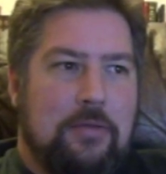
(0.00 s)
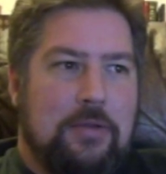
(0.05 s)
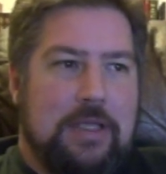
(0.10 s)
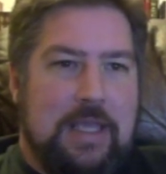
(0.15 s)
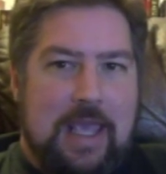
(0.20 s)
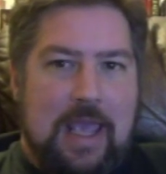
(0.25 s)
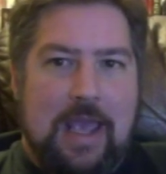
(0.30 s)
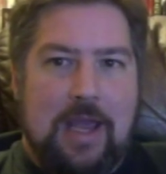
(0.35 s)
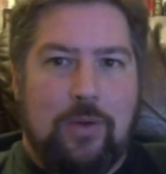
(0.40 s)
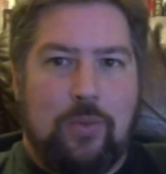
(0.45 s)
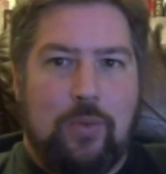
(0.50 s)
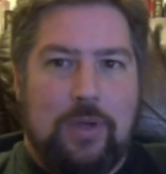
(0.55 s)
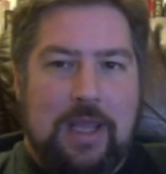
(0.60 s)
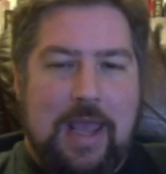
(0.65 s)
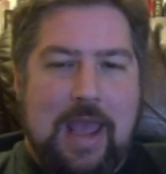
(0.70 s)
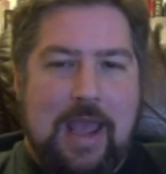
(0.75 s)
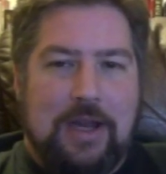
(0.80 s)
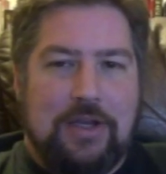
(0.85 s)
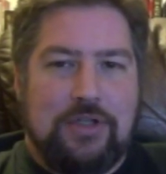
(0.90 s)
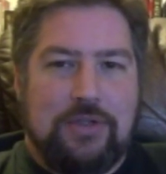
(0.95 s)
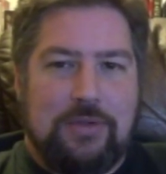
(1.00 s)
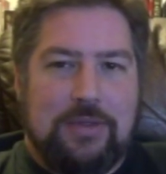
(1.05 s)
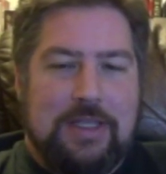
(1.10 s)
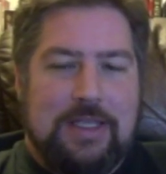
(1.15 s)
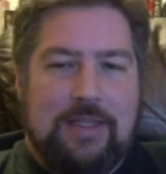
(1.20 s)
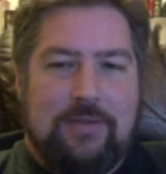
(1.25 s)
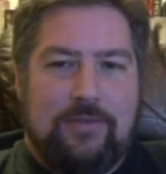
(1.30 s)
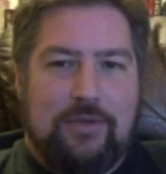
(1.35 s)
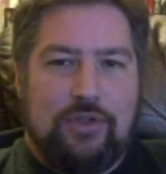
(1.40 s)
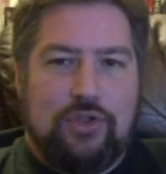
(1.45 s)
can we actually
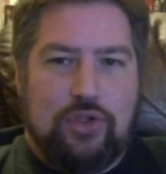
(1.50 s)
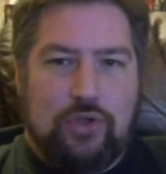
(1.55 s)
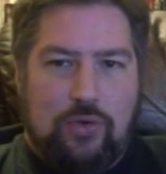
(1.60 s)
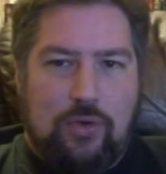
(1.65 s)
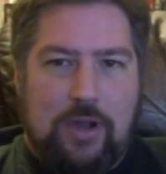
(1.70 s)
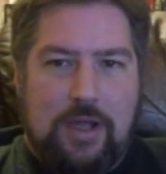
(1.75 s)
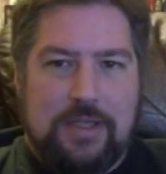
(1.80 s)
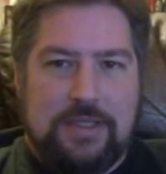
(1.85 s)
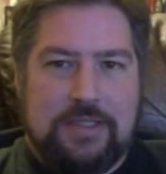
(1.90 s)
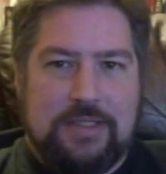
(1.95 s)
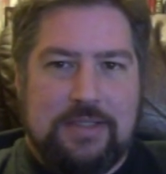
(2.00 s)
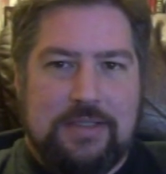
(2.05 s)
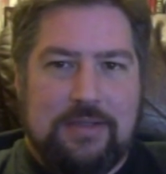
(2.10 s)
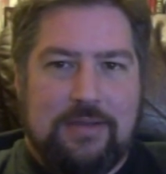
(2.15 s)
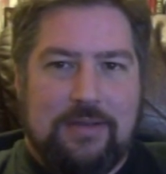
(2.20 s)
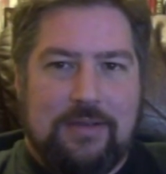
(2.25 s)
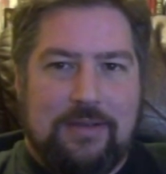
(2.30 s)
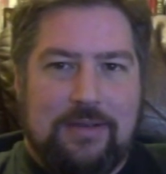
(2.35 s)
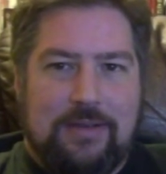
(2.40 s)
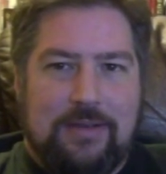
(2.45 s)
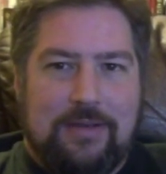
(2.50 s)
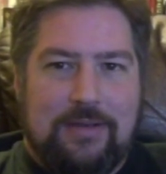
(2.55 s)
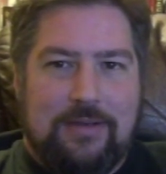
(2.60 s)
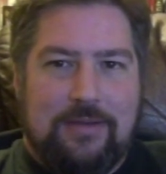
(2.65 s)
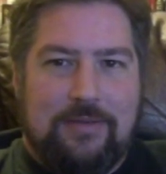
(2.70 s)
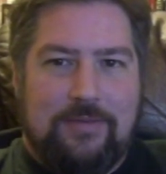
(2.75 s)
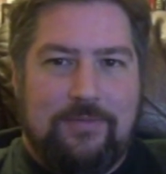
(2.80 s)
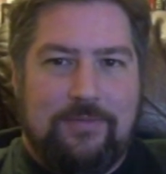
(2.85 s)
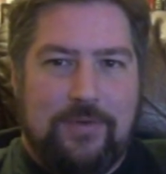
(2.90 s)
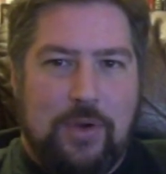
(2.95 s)
even trust
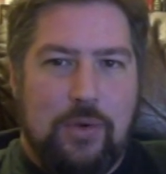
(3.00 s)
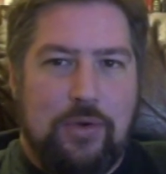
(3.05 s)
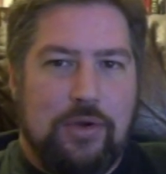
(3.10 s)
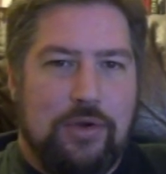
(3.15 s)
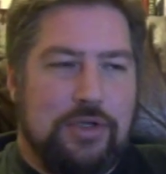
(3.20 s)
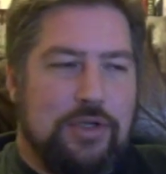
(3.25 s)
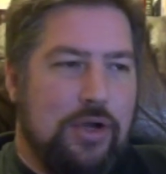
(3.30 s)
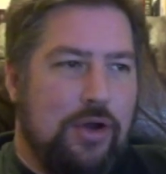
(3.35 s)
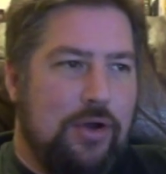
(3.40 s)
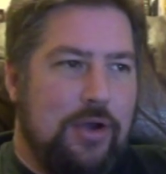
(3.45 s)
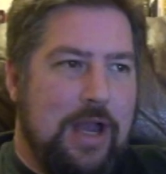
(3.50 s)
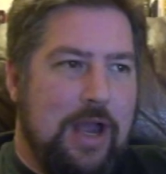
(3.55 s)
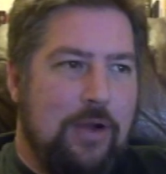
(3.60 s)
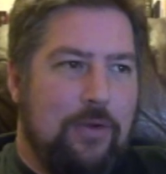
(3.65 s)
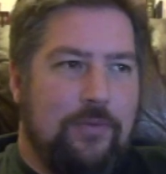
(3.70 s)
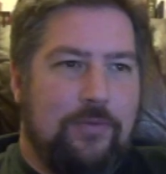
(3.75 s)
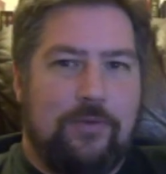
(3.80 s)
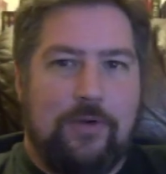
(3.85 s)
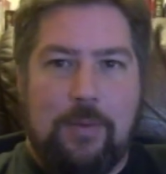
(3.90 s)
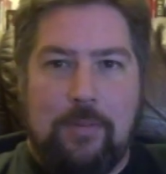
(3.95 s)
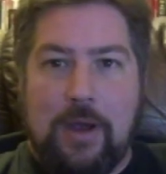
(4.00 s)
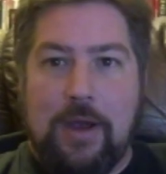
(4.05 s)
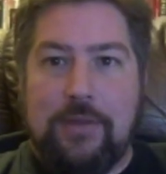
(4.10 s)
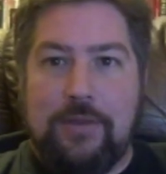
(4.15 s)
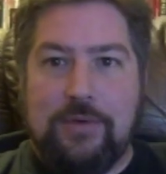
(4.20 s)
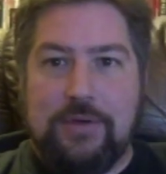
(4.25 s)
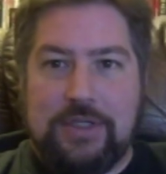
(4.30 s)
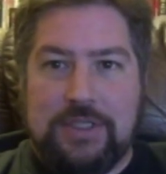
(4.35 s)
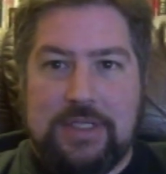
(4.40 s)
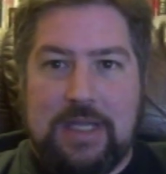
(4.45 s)
voter turnout from
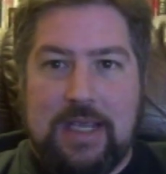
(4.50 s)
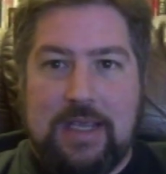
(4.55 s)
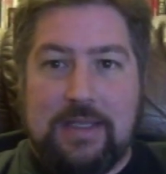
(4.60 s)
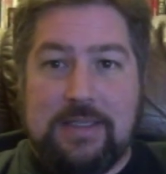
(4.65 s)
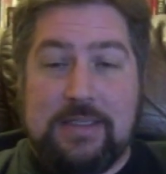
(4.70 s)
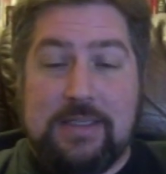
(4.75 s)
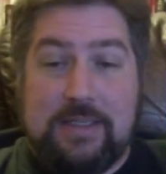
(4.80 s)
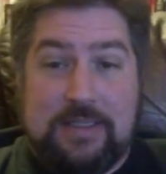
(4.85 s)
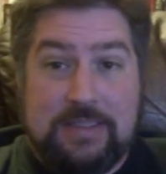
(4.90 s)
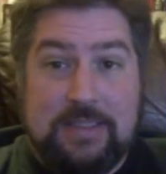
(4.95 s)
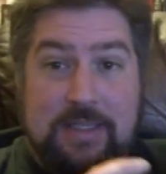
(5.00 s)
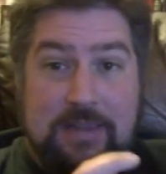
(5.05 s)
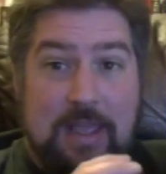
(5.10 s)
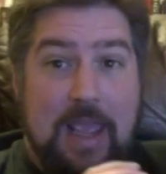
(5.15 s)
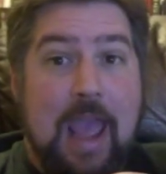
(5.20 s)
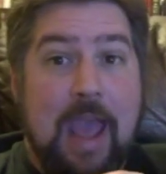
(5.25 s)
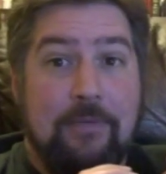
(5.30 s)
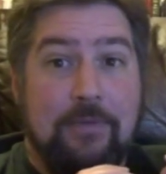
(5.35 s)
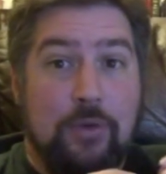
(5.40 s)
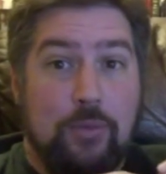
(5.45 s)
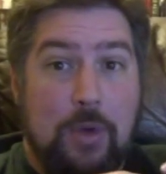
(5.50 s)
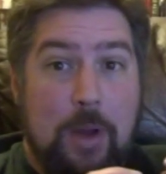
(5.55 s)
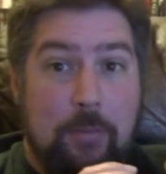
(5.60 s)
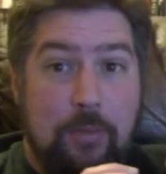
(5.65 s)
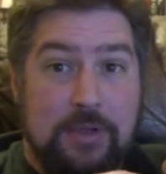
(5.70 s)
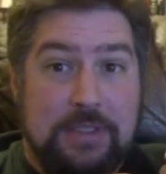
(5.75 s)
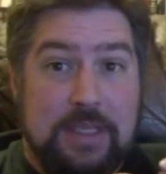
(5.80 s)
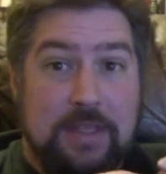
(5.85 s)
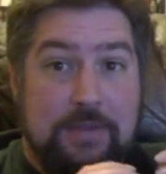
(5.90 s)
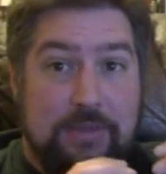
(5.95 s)
other states? See, they have to
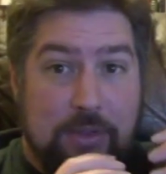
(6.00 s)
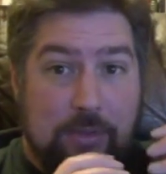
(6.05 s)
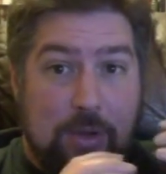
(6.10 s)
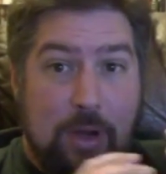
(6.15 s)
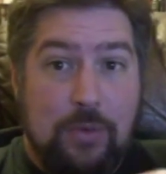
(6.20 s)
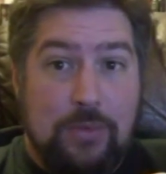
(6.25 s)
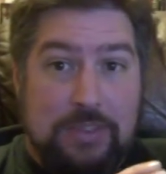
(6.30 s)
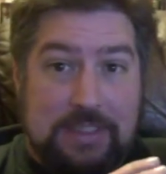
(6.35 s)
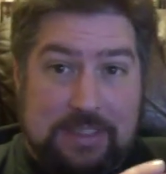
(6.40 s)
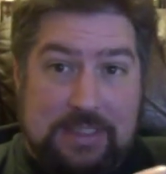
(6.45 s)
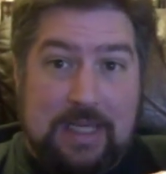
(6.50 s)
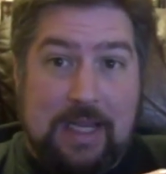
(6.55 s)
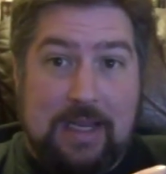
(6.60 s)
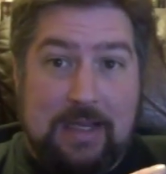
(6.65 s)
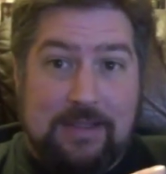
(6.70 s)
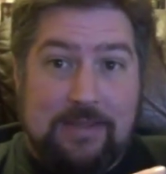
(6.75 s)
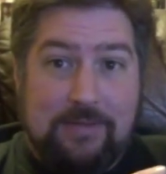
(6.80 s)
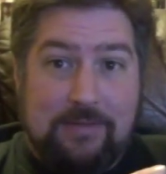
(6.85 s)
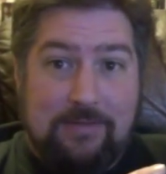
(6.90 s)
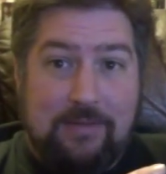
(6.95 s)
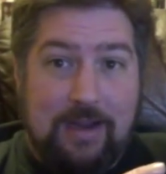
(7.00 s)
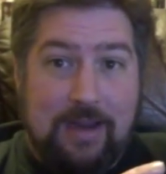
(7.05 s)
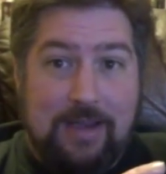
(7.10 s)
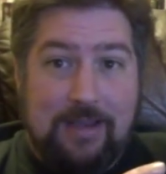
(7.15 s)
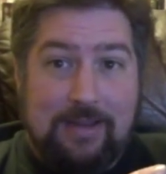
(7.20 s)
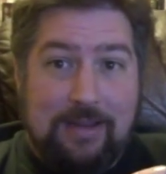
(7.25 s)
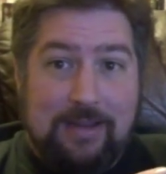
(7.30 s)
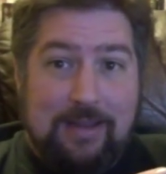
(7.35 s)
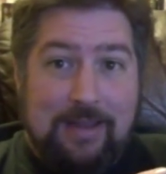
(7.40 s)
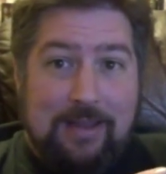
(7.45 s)
represent their own state,
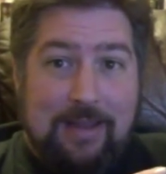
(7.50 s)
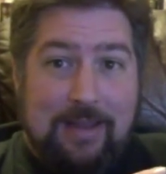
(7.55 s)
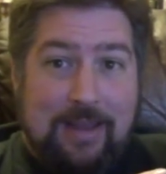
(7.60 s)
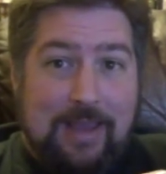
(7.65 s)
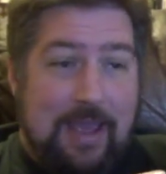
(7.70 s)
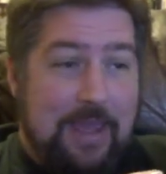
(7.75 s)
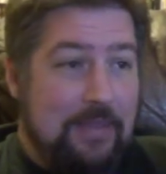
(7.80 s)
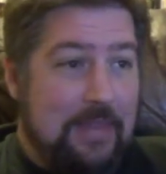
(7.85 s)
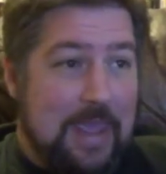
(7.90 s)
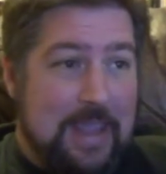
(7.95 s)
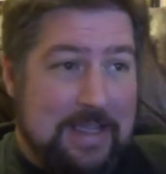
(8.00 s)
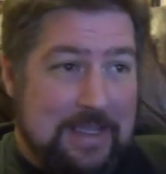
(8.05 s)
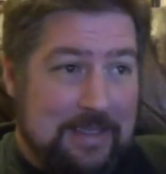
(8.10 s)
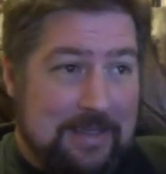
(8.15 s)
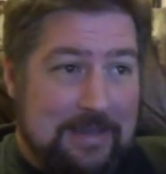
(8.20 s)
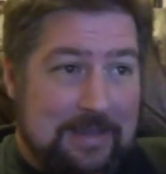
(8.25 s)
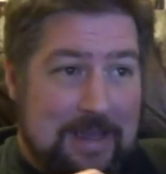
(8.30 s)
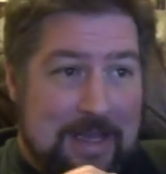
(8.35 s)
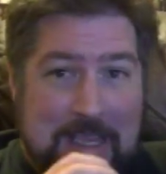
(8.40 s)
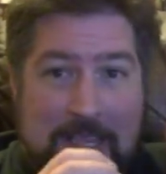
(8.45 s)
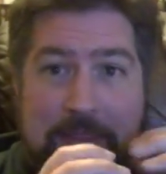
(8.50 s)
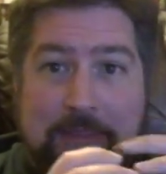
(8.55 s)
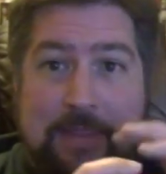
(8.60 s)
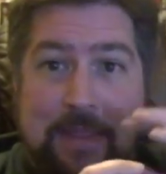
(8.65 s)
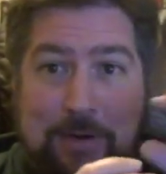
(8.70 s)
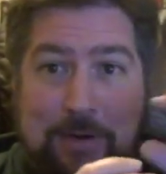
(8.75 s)
right? And they can, in